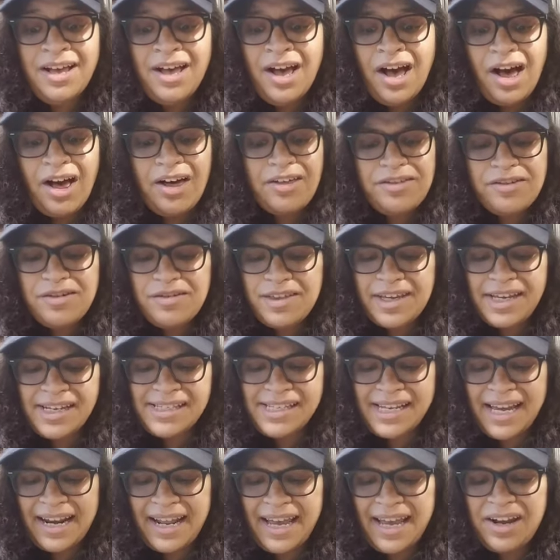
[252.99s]
Although the
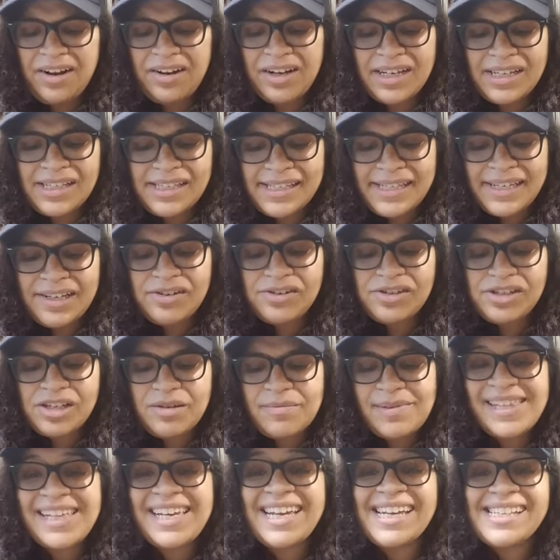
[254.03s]
antennae are considered to
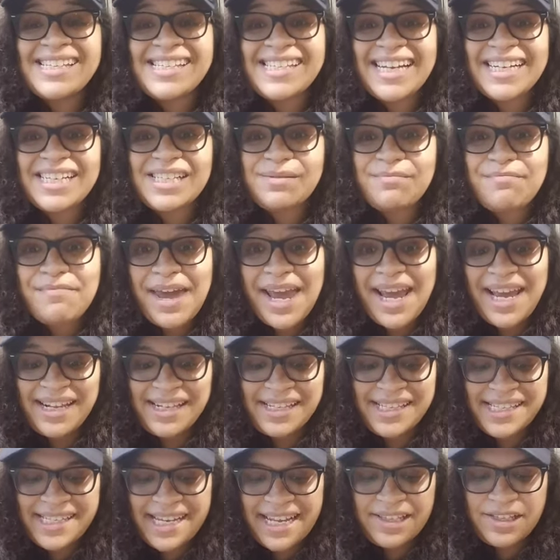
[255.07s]
be the insect's main
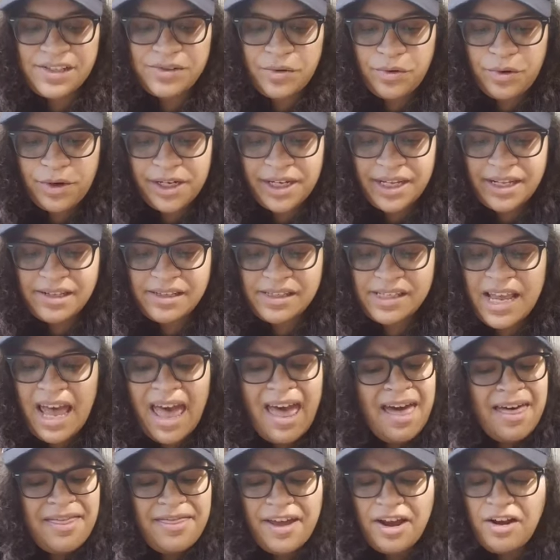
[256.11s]
sense organs,
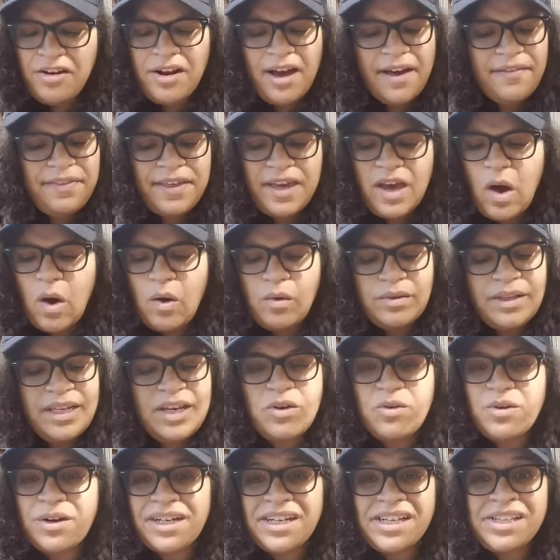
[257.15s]
they are not the only
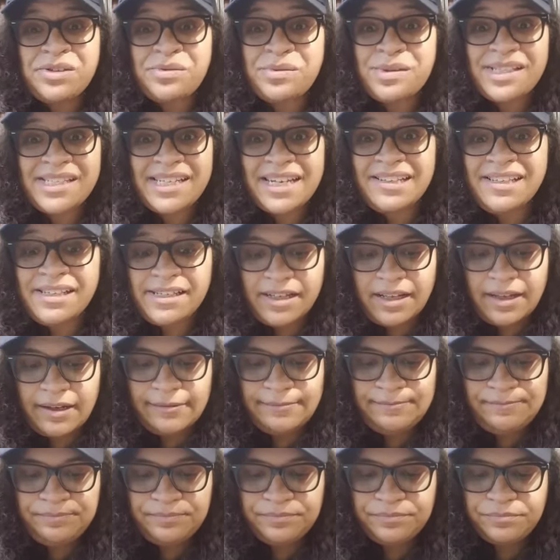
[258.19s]
organs with sensilla.
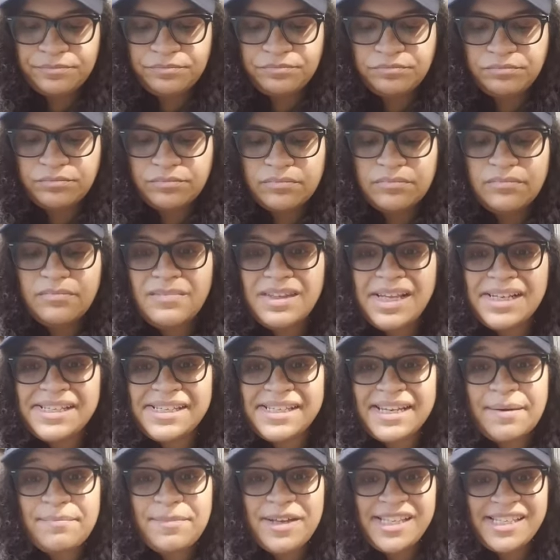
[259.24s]

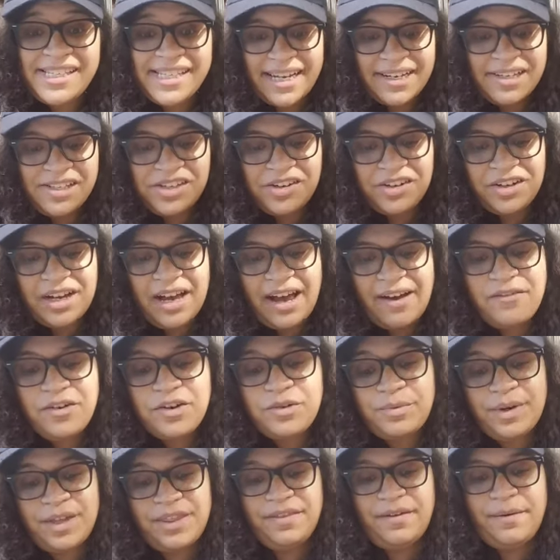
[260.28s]
Some insects are covered
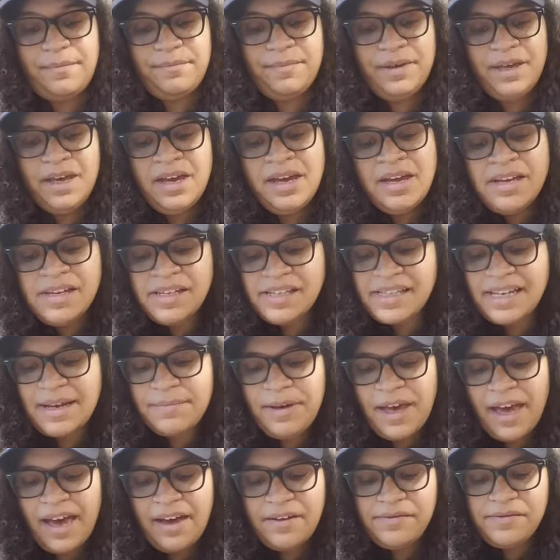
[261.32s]
with them. Some
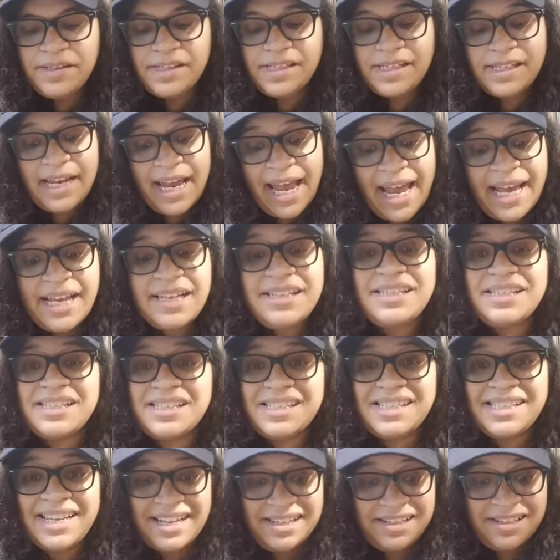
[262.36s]
have taste
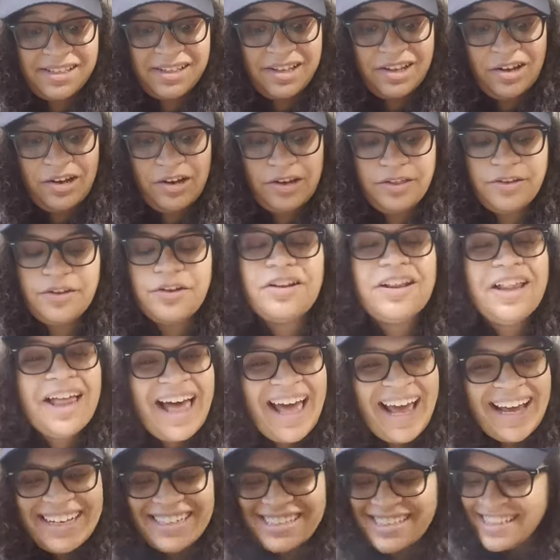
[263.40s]
sensilla on their
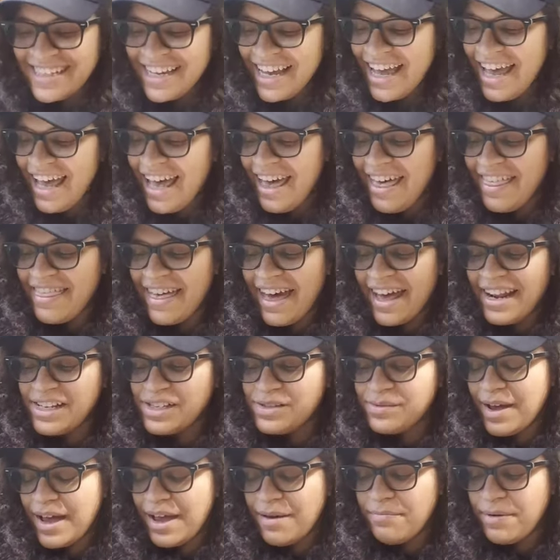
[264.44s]
legs. That
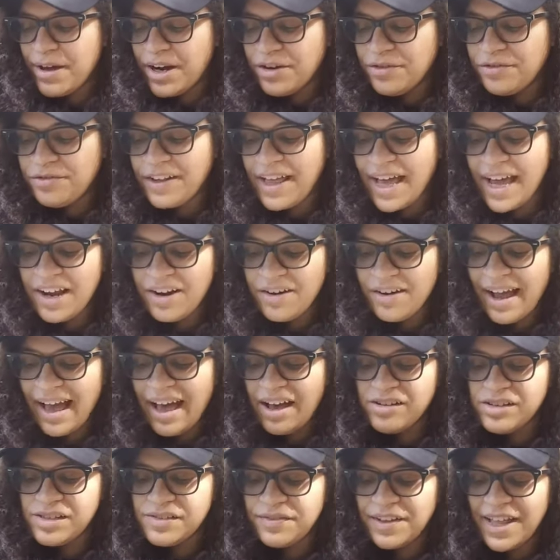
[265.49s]
is why a butterfly or a
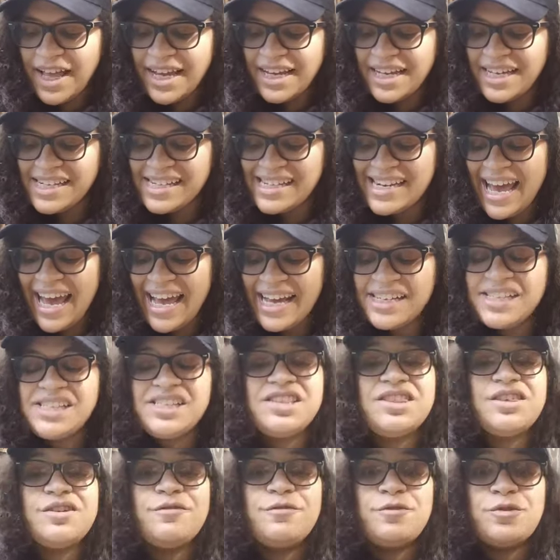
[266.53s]
housefly can
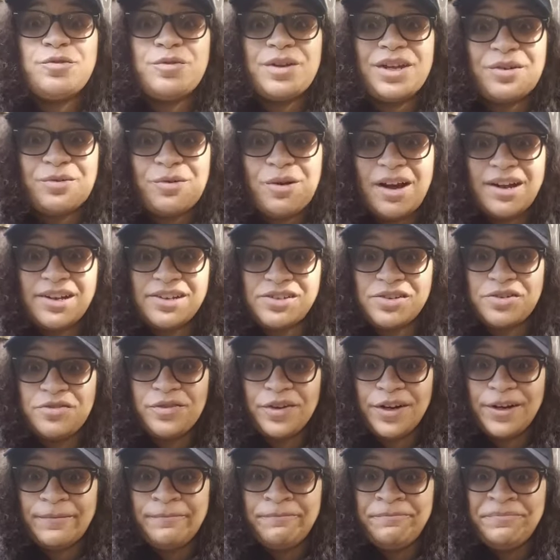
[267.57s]
taste the food it walks over.